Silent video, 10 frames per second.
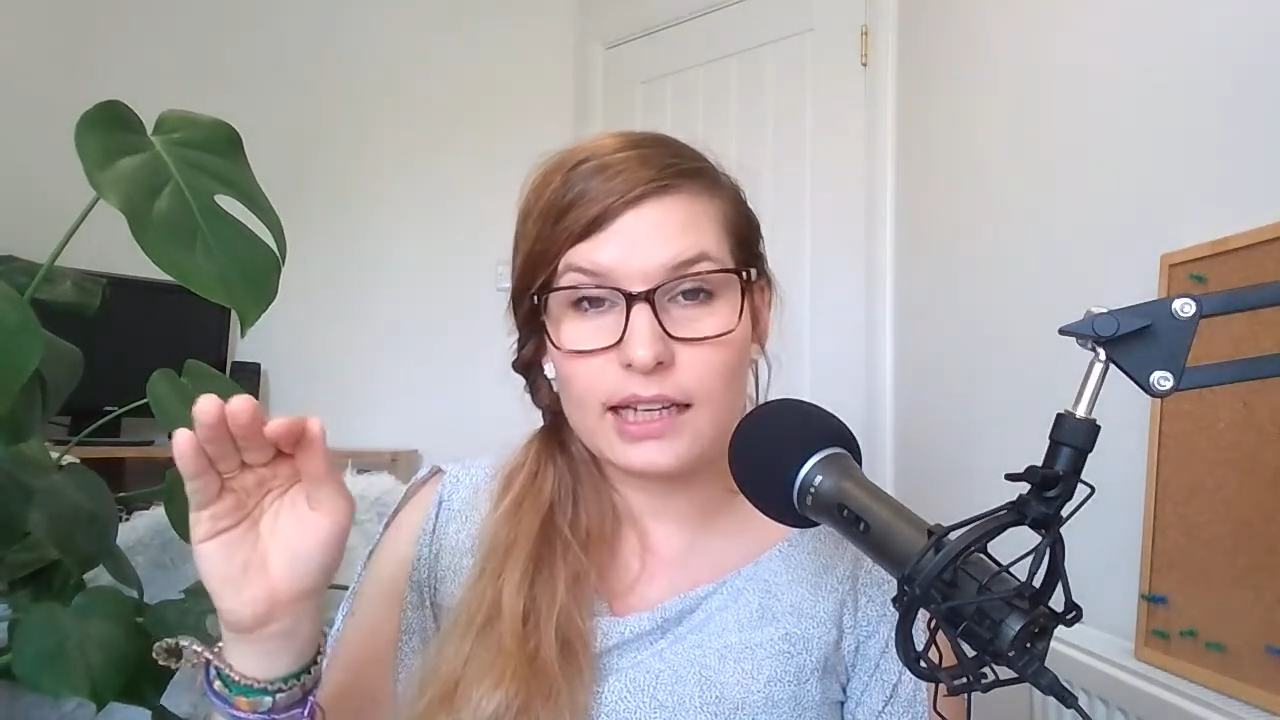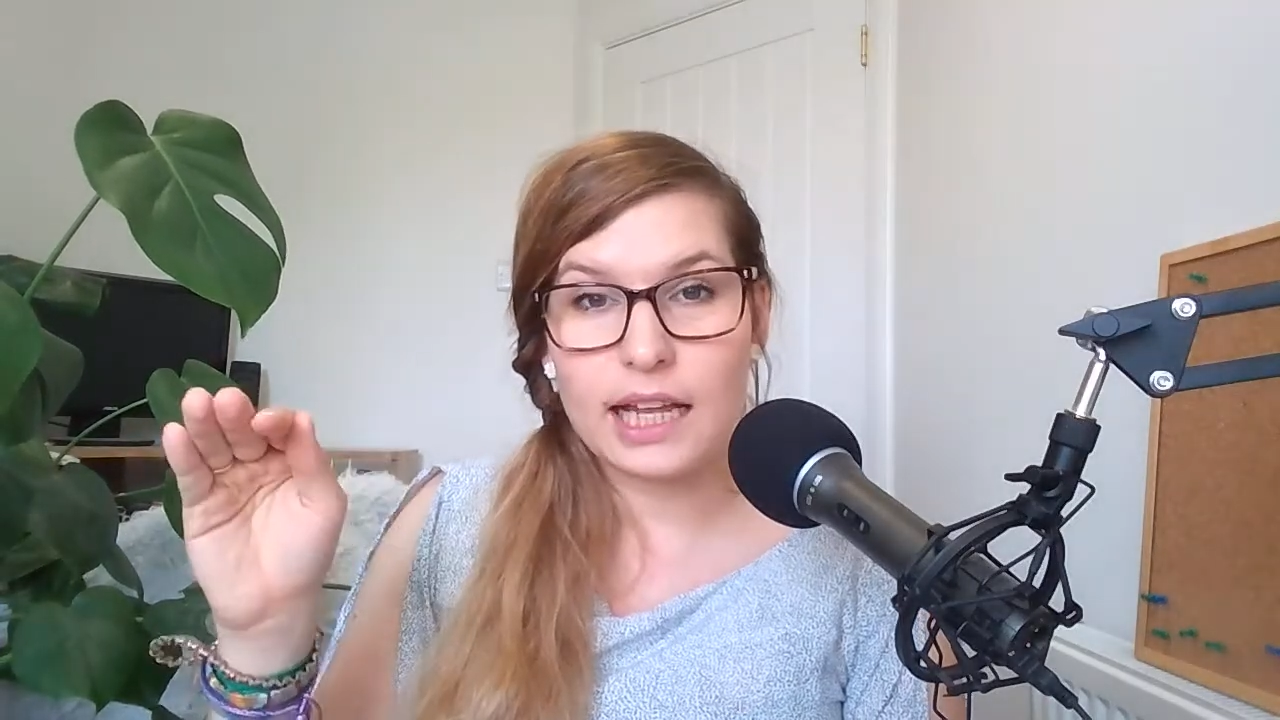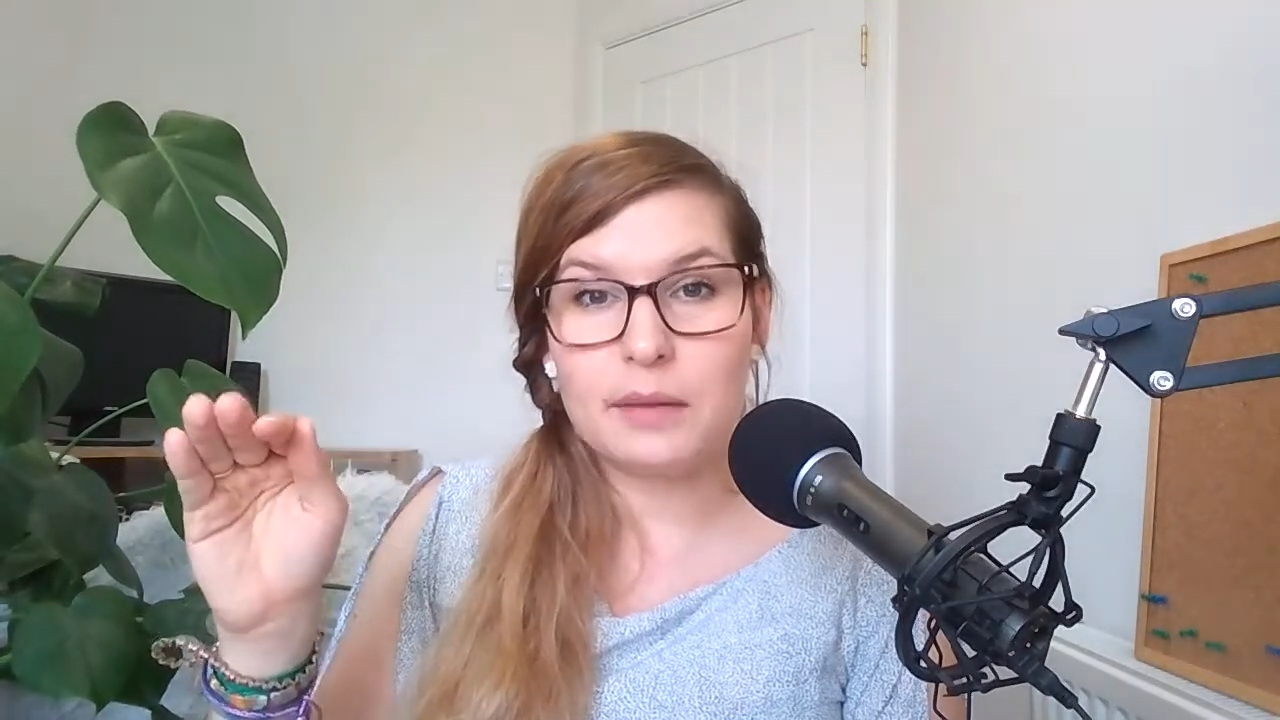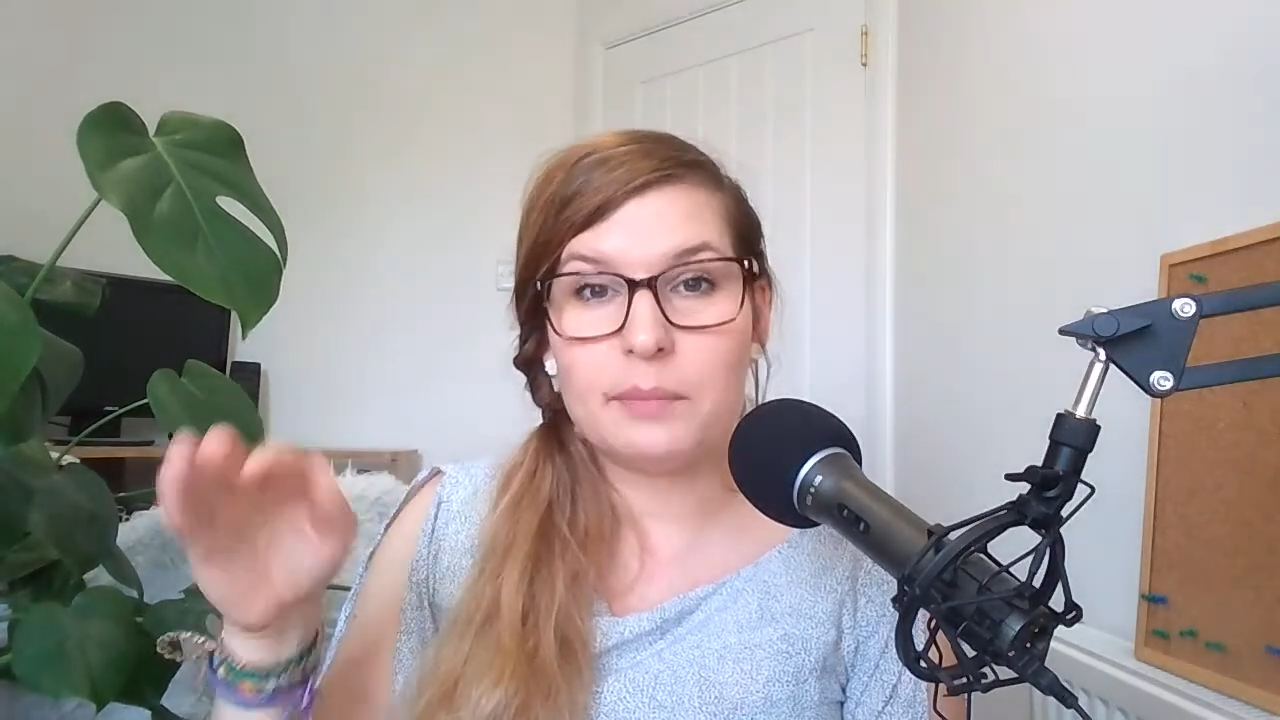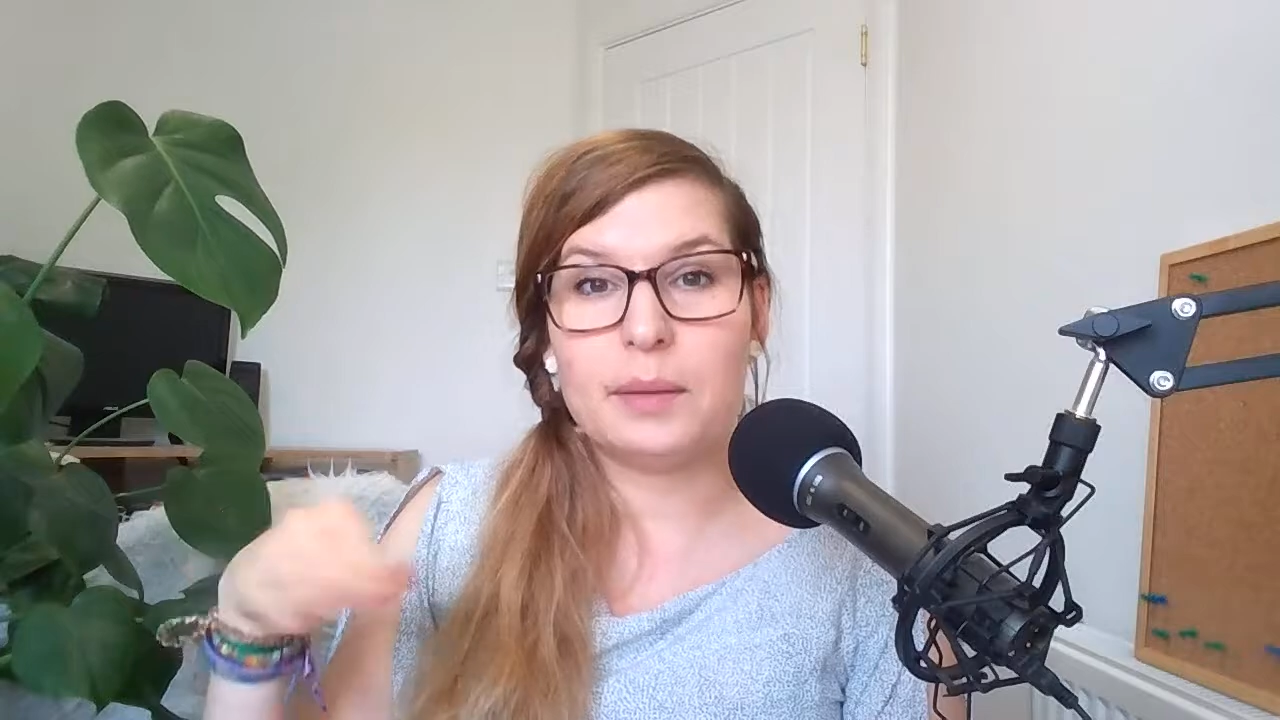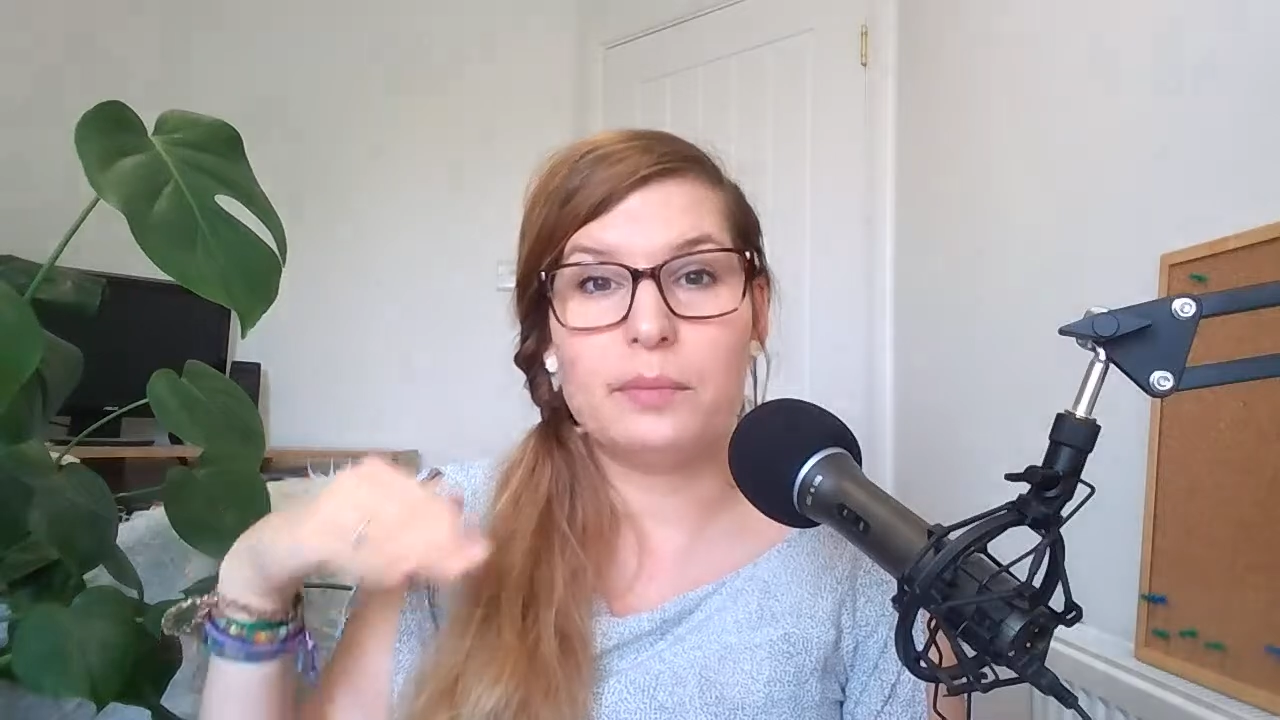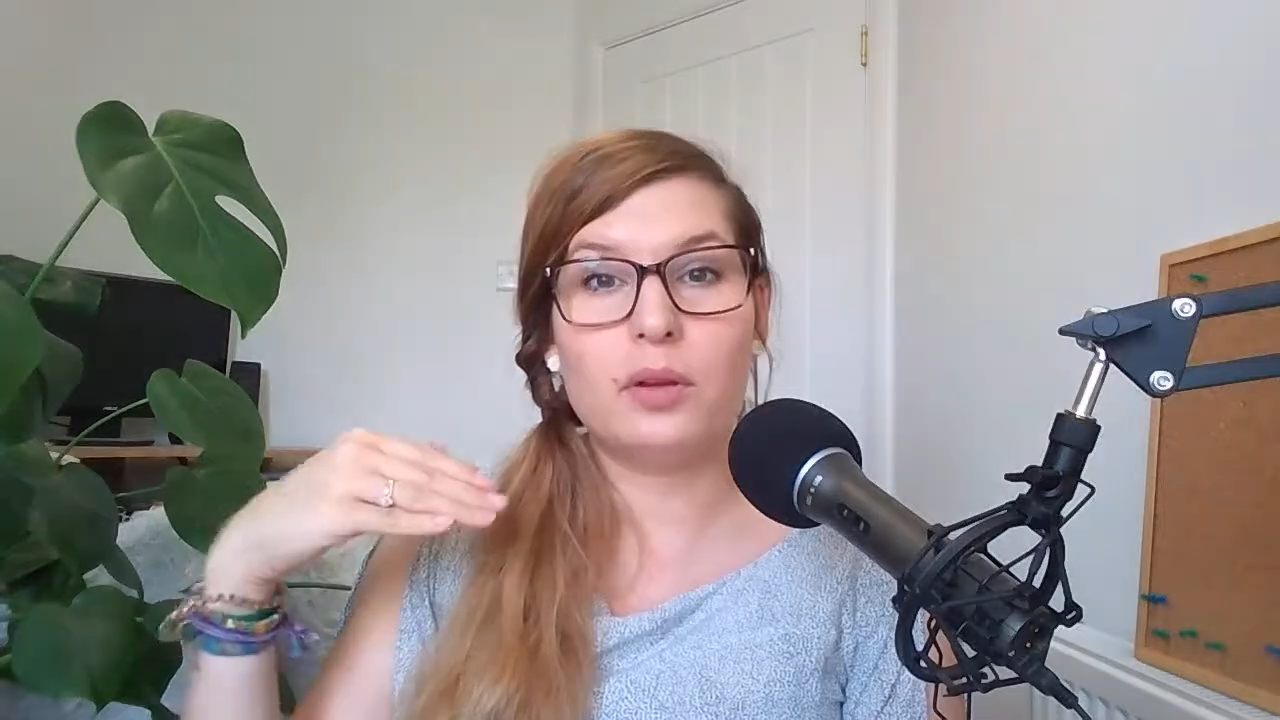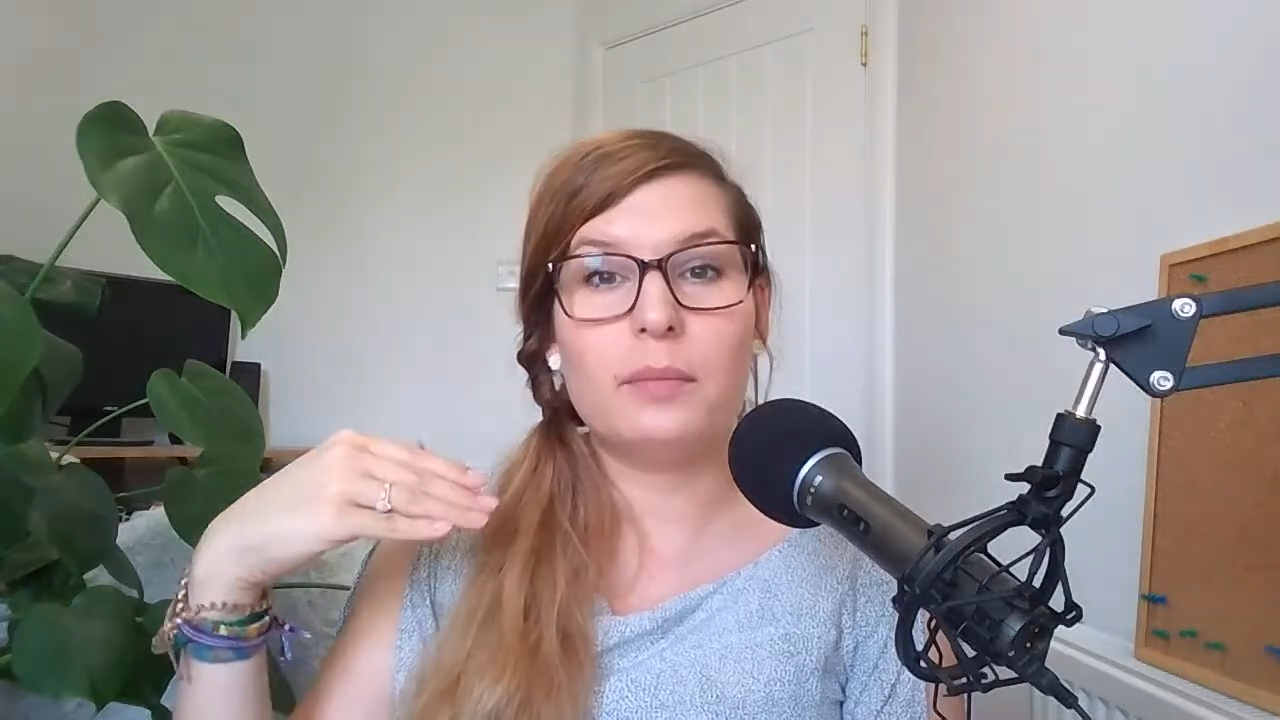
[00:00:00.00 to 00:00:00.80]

help people,